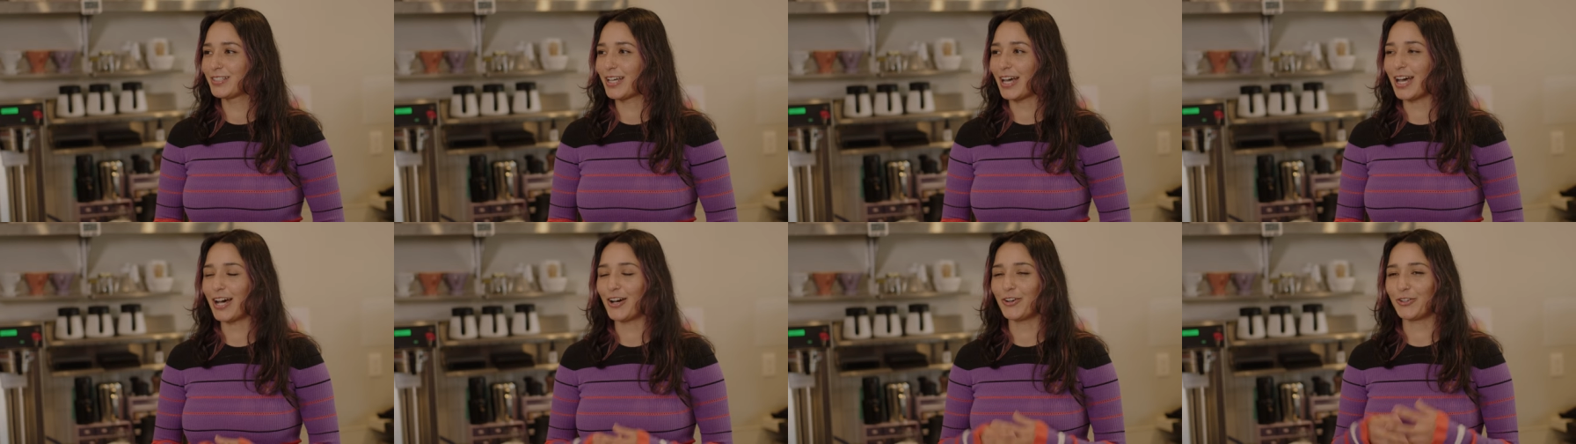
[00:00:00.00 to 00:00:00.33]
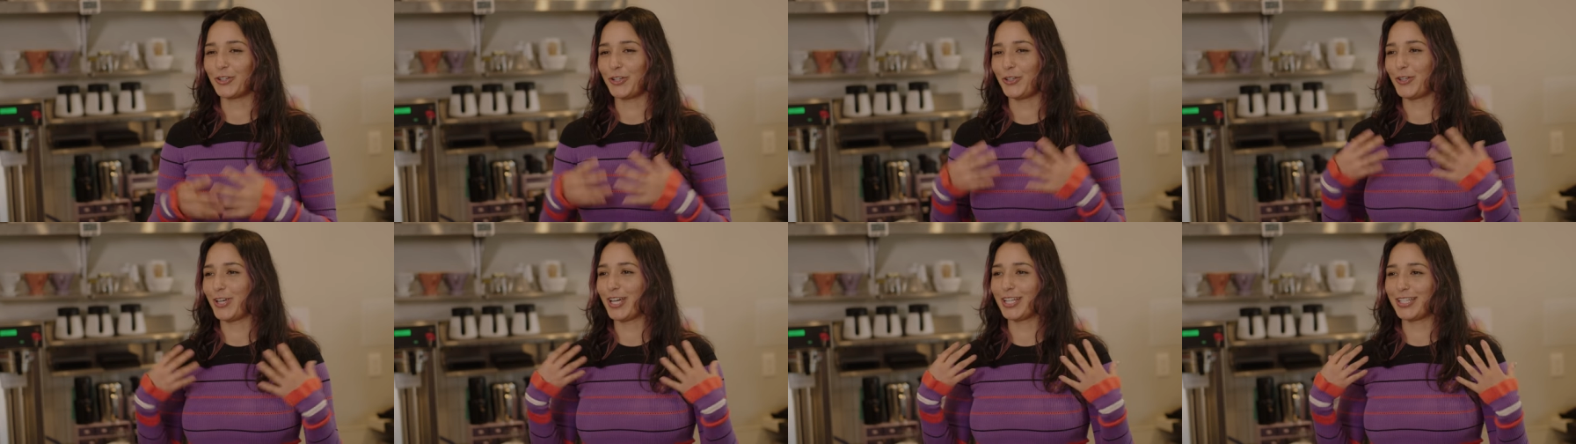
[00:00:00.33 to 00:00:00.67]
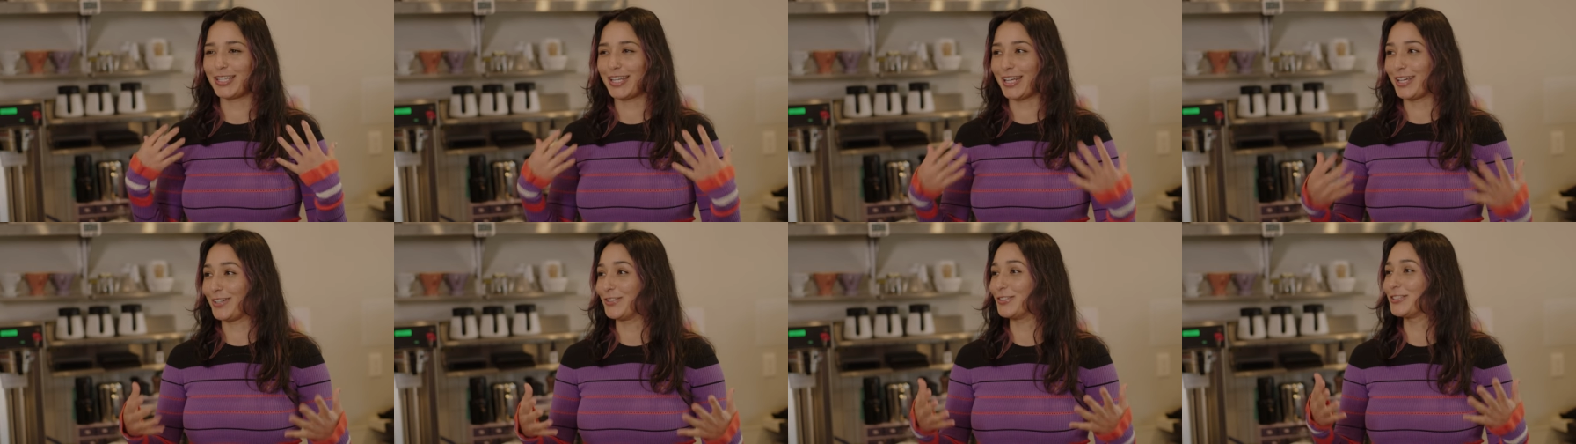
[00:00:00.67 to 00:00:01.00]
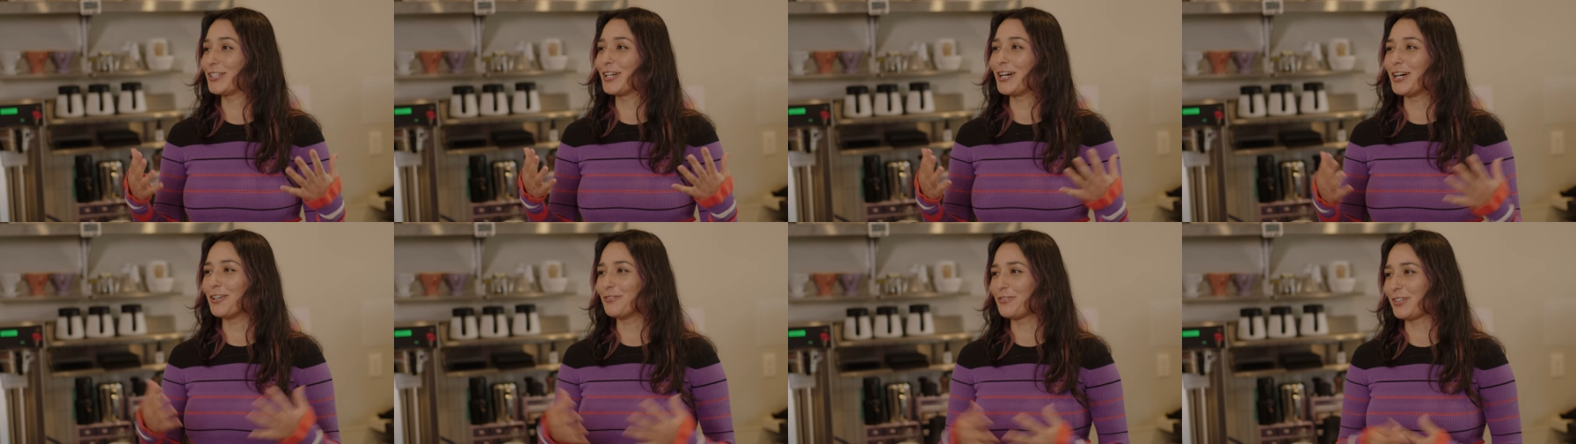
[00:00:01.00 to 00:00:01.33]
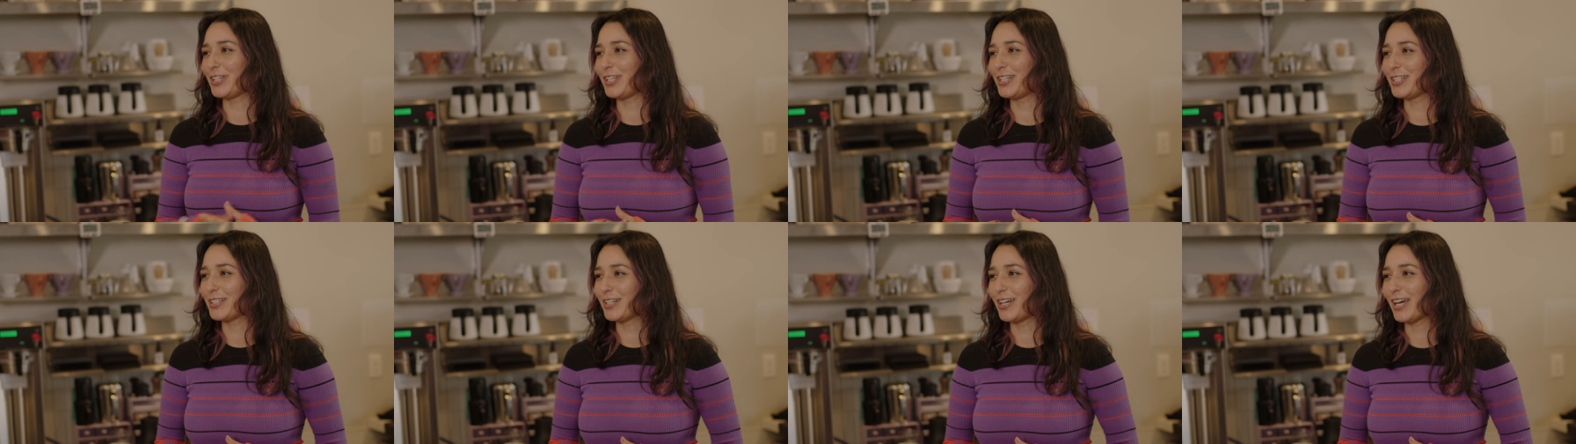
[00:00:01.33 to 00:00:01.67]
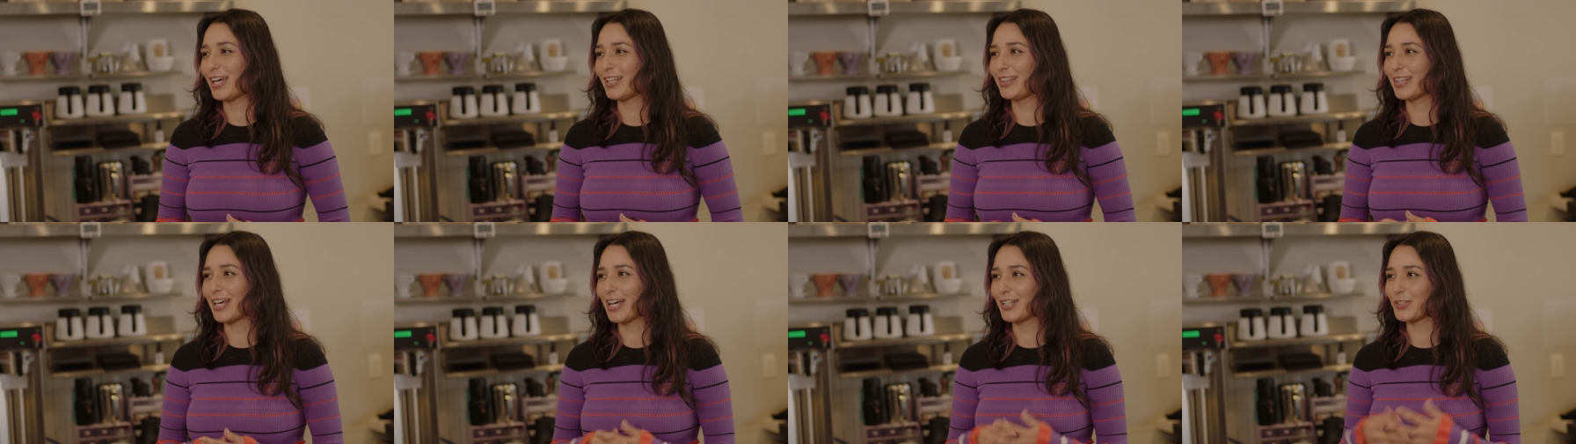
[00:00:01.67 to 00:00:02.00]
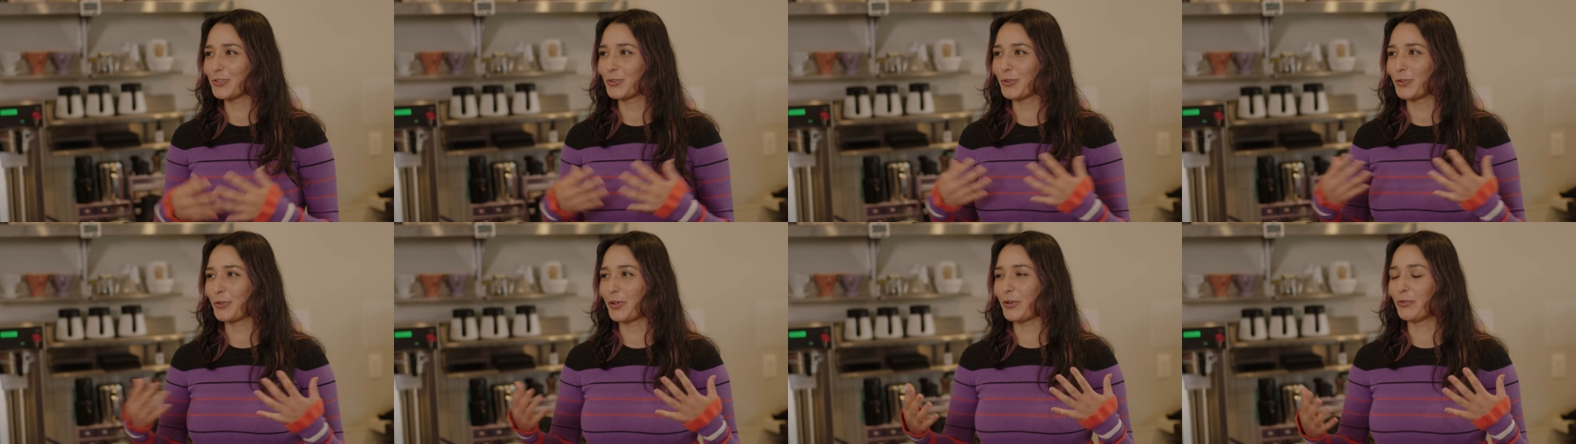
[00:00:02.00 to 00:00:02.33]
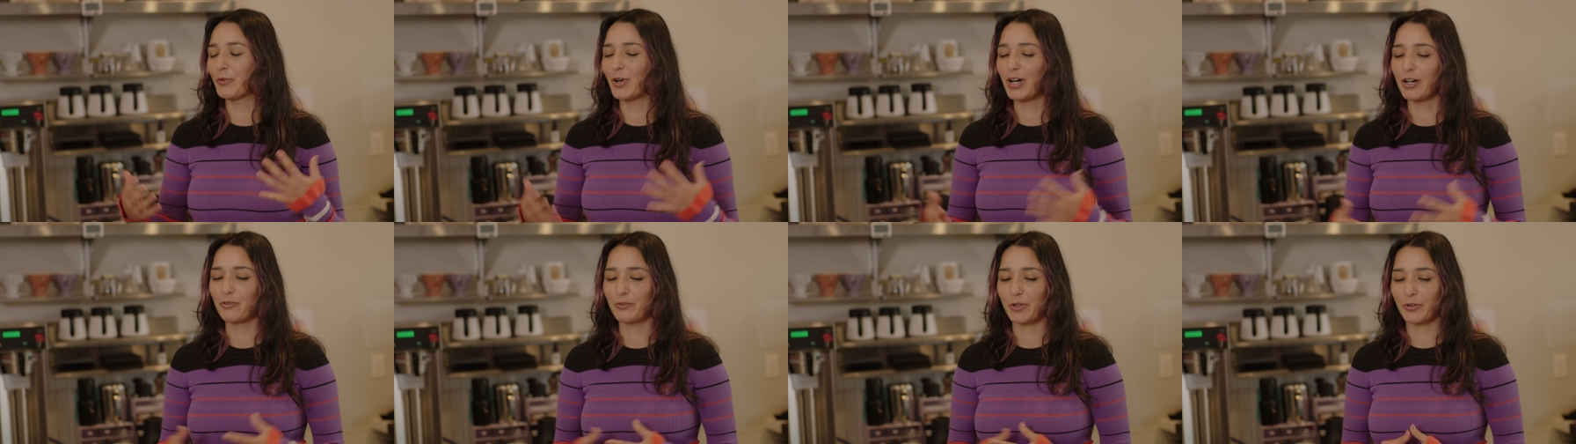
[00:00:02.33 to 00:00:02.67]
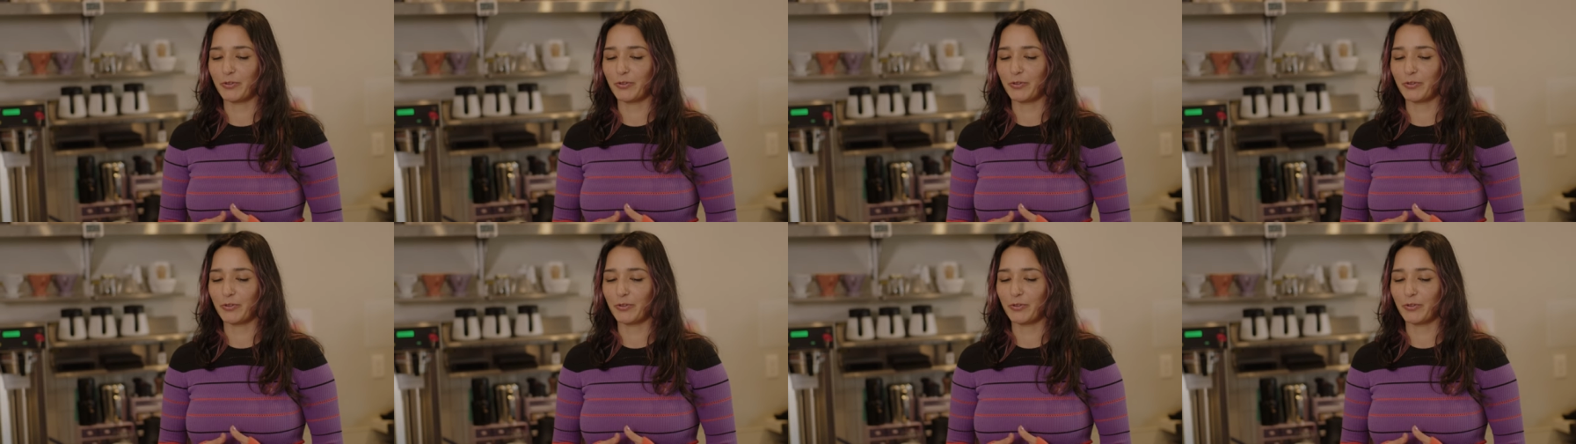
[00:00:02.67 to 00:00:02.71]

how do you get Diego's coffee? And that's what we want.